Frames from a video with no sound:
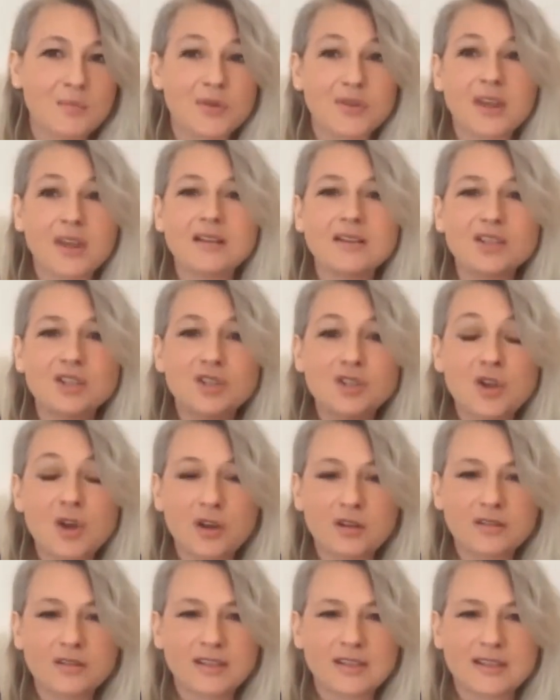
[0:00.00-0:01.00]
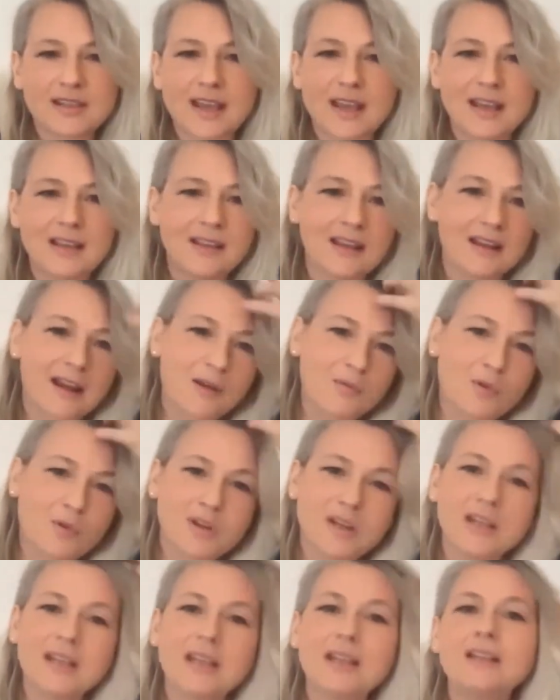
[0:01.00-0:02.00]
But that's not to say that I
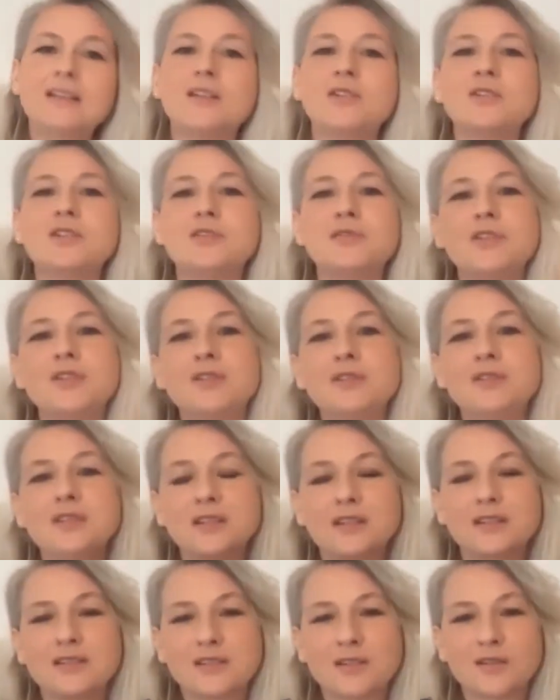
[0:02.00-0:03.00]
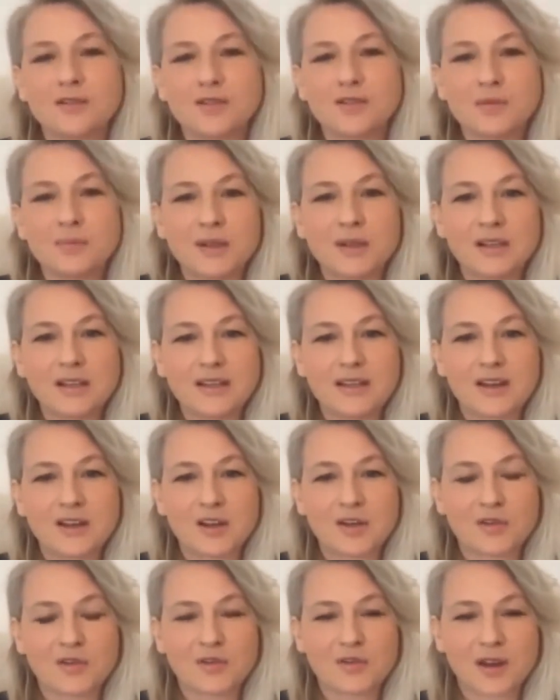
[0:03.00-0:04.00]
want to eat those foods, because ultimately they're
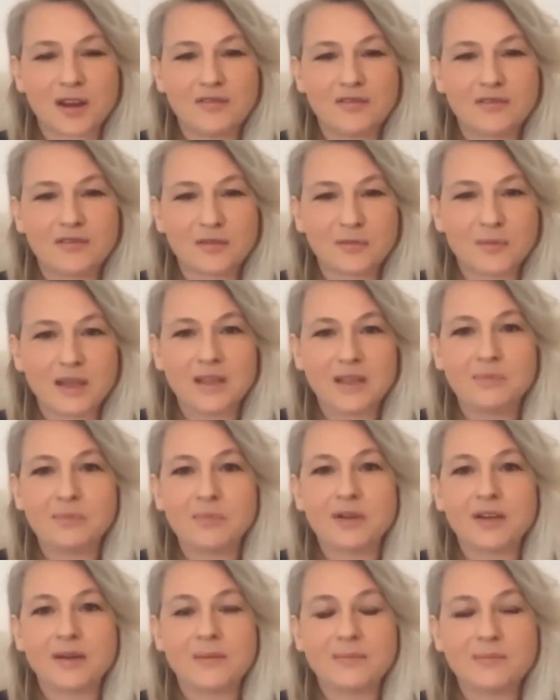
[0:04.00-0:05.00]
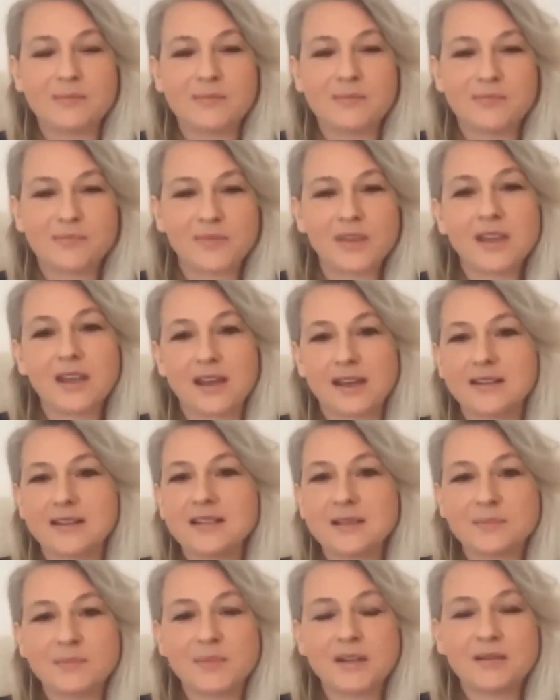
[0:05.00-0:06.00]
not great for me. But
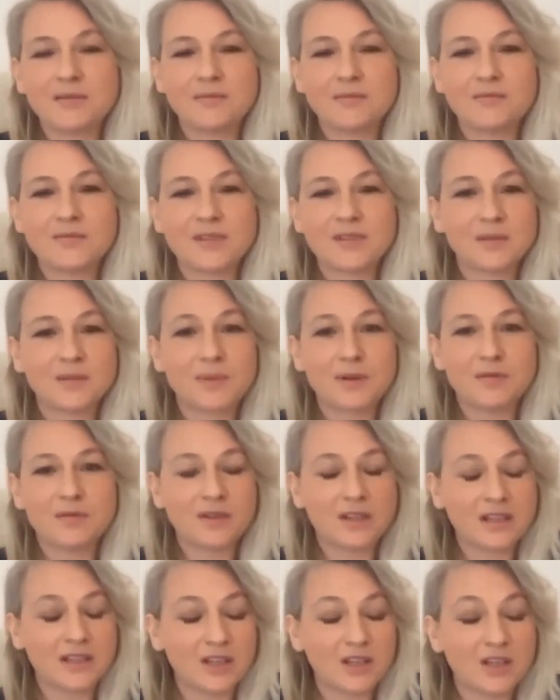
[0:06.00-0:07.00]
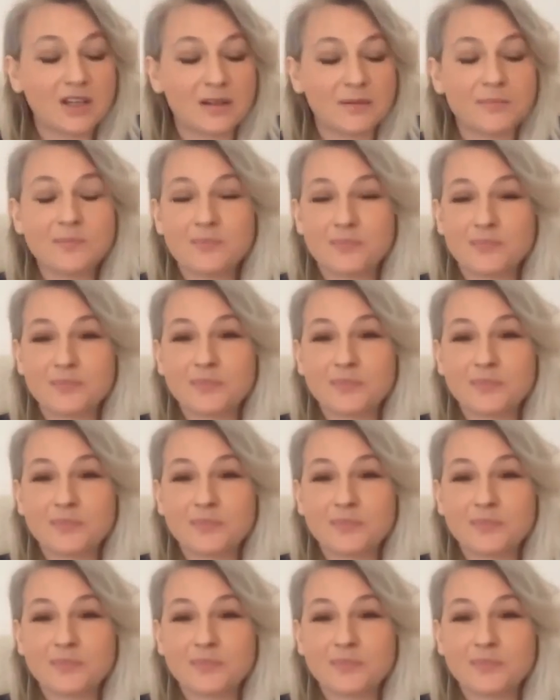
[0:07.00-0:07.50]
it's been really good.